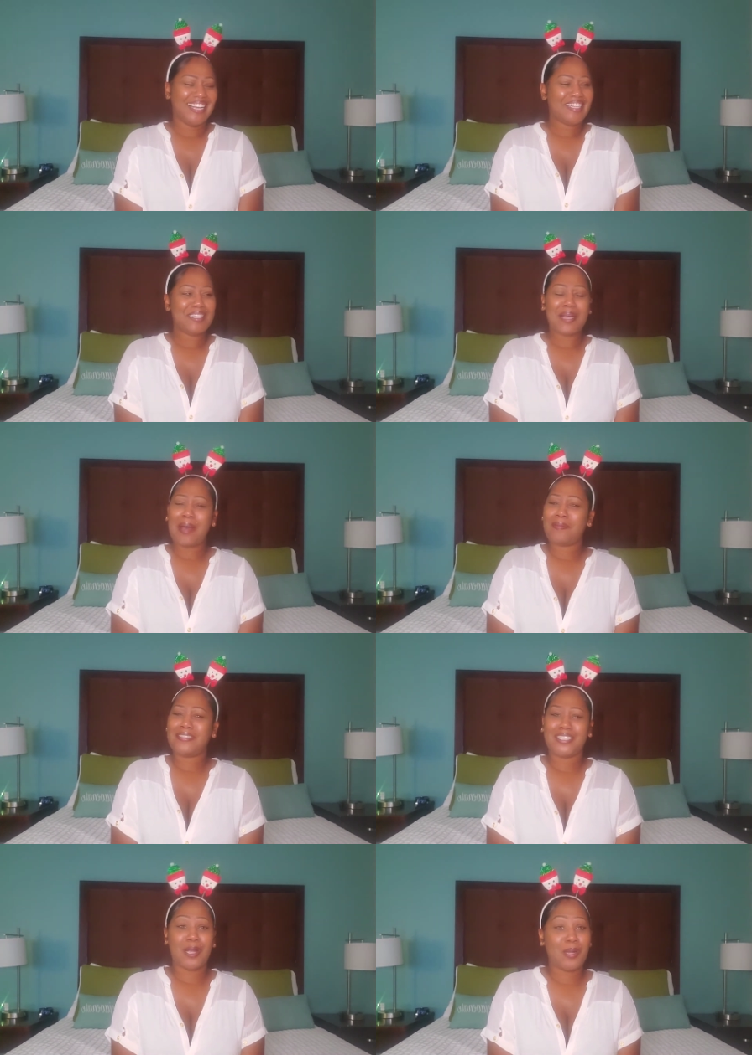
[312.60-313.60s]
so I
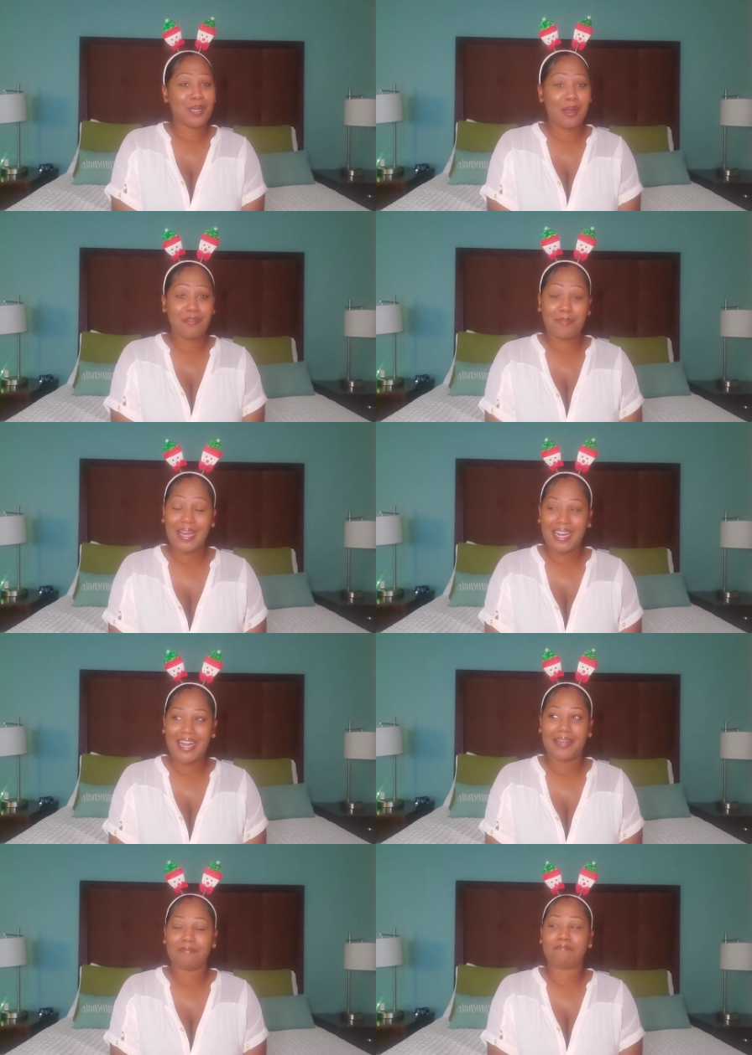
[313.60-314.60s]
was turned off by
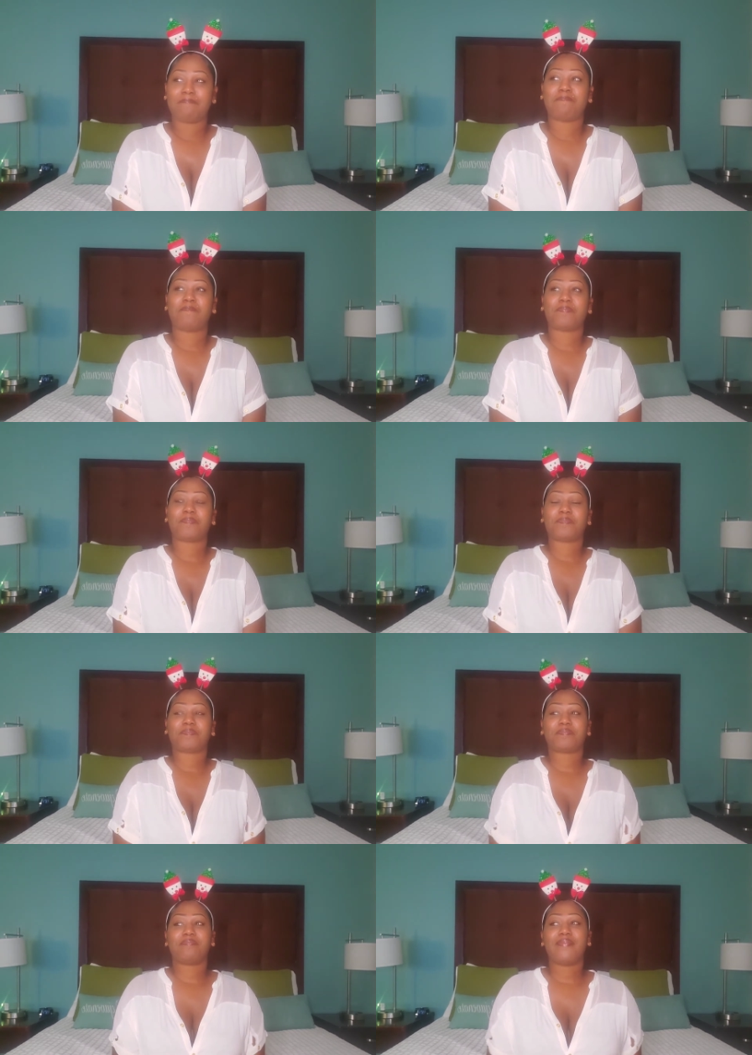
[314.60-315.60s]
that.
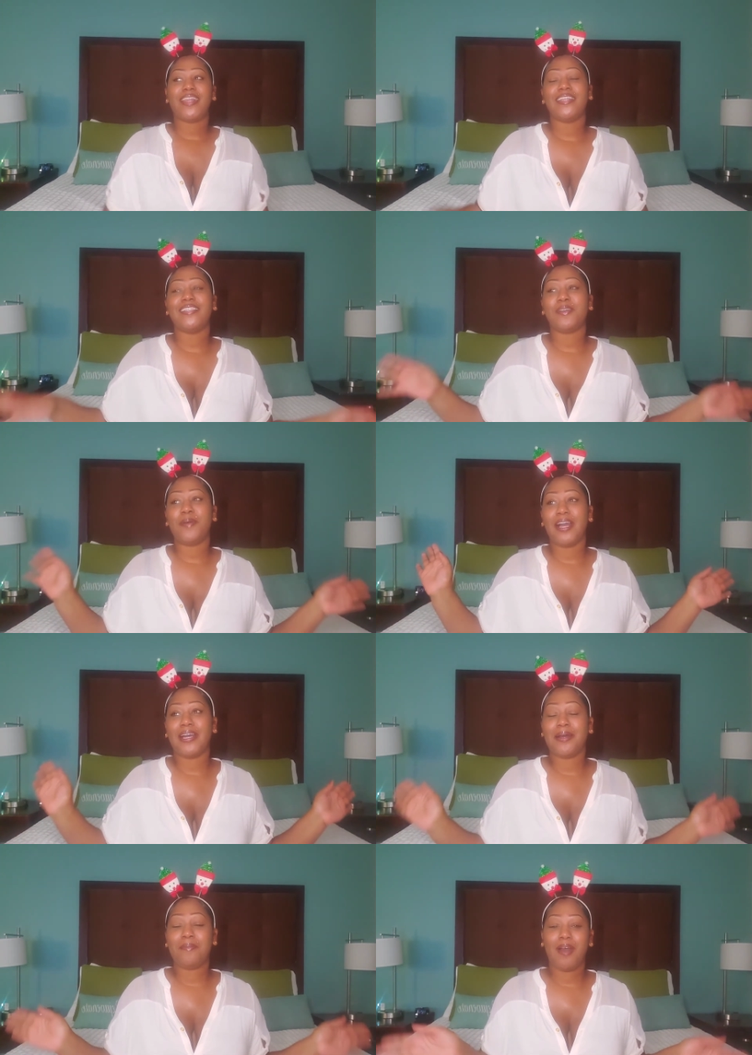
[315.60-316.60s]
So I
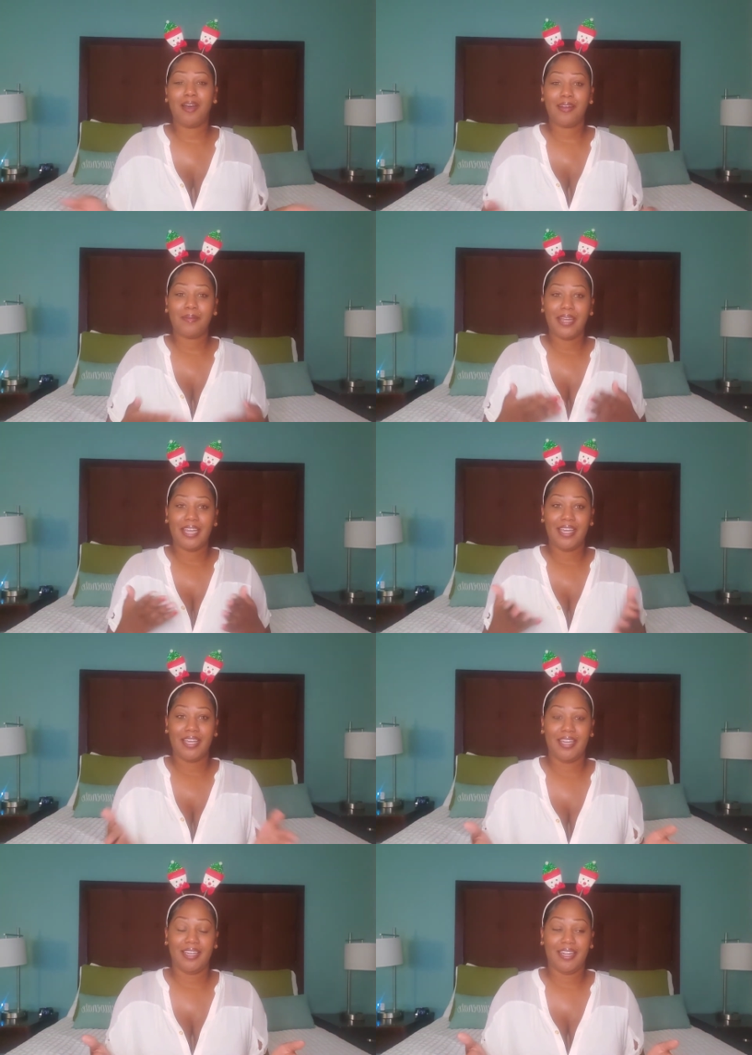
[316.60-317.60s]
come all the way
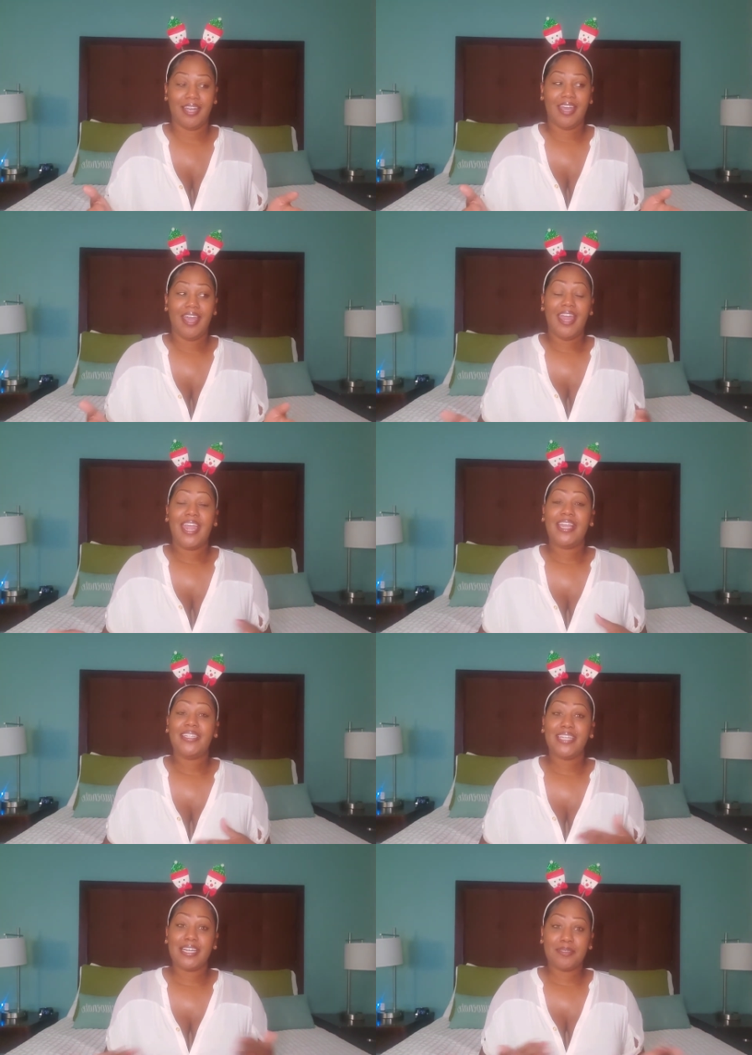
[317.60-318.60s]
in and he
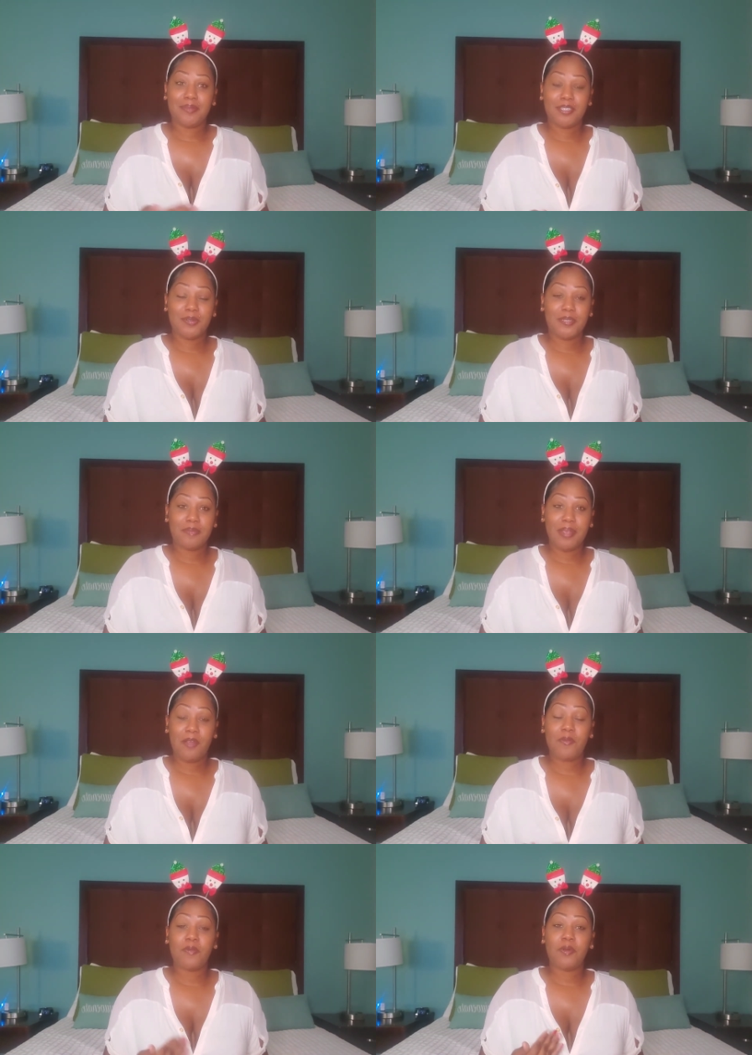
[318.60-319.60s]
takes me to his
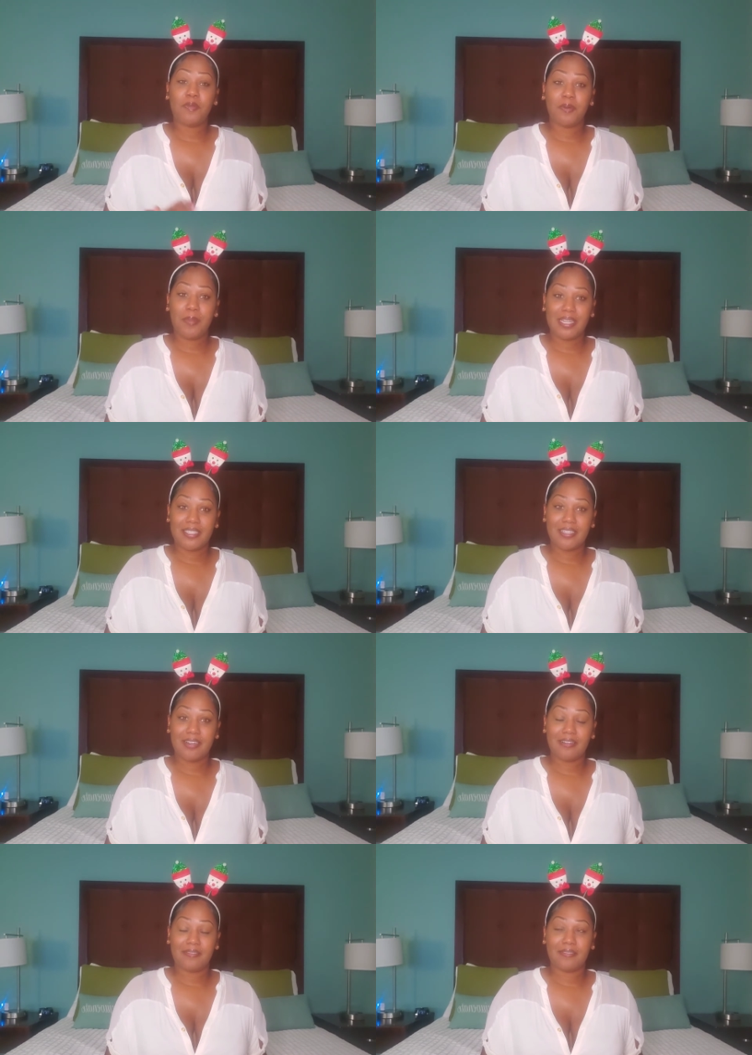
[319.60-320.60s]
bedroom to put my
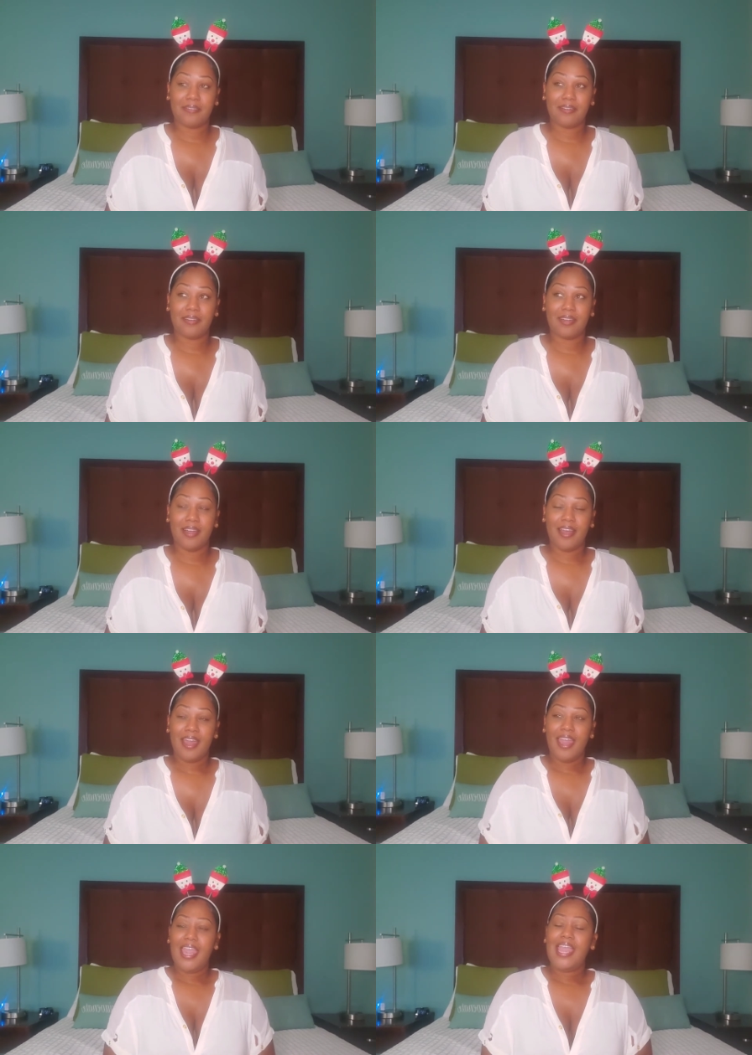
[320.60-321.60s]
stuff.
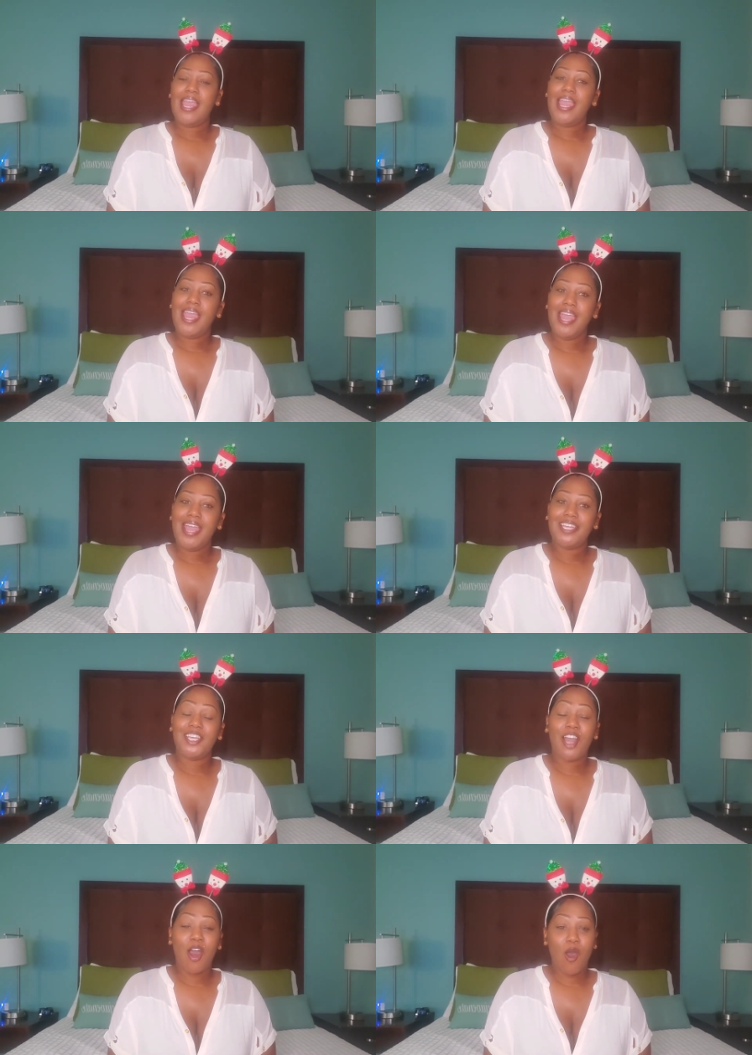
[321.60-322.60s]
And
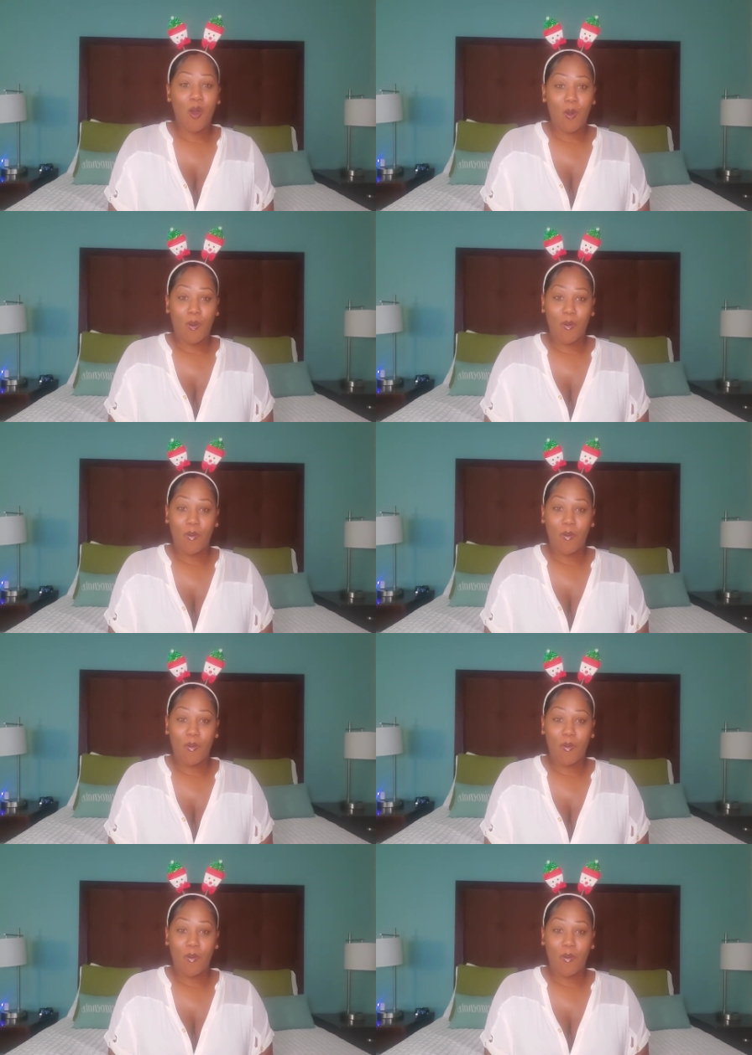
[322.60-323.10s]
y'all,